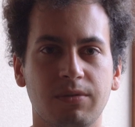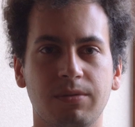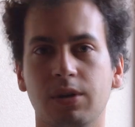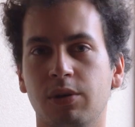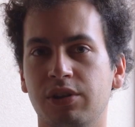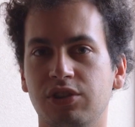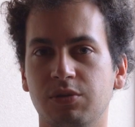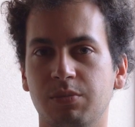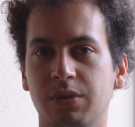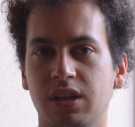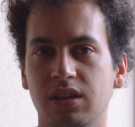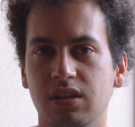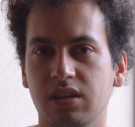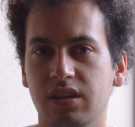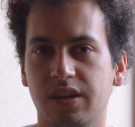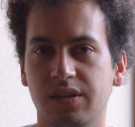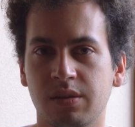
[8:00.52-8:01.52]
if you are in
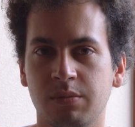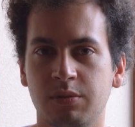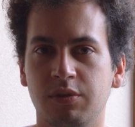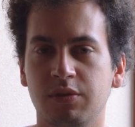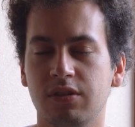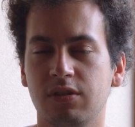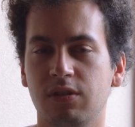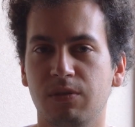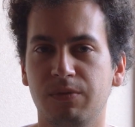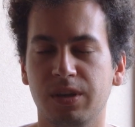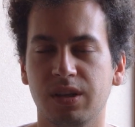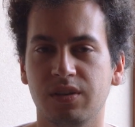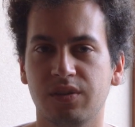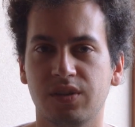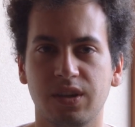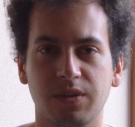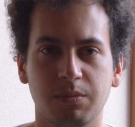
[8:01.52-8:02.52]
Japan, get some used
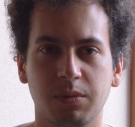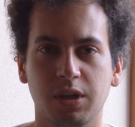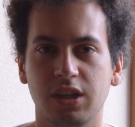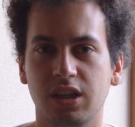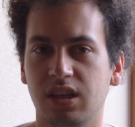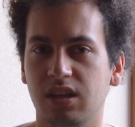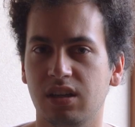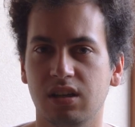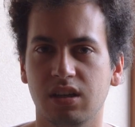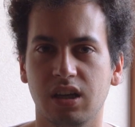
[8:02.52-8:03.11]
clothing, save money,